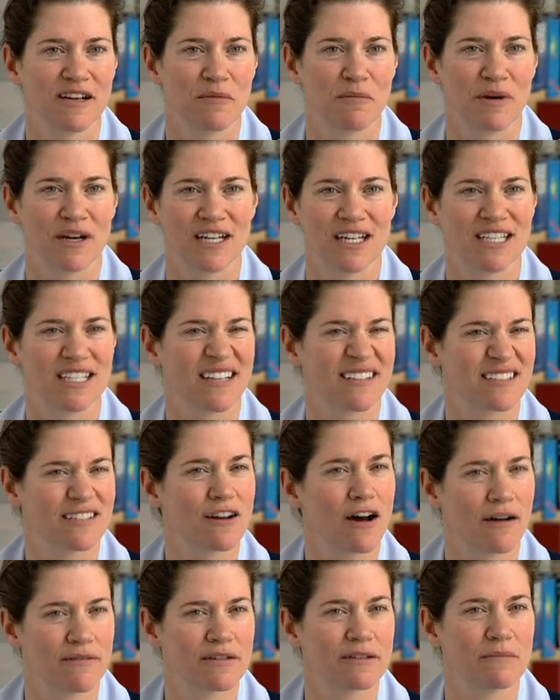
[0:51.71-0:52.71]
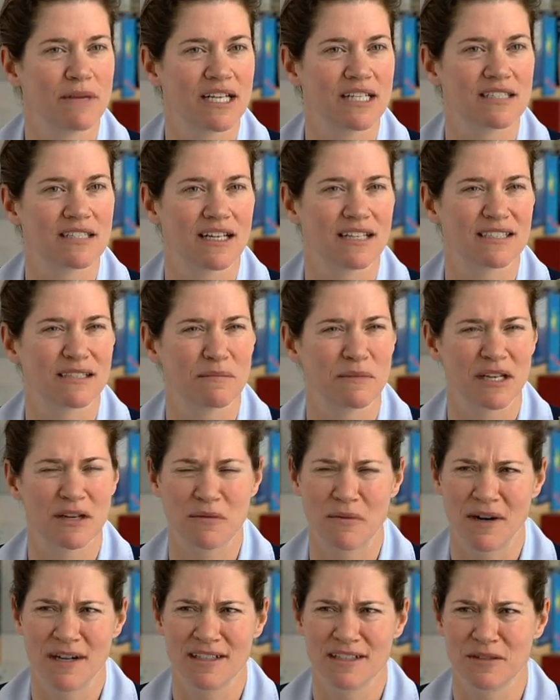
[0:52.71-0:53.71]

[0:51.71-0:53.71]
But it doesn't often make sense. I'm like, what?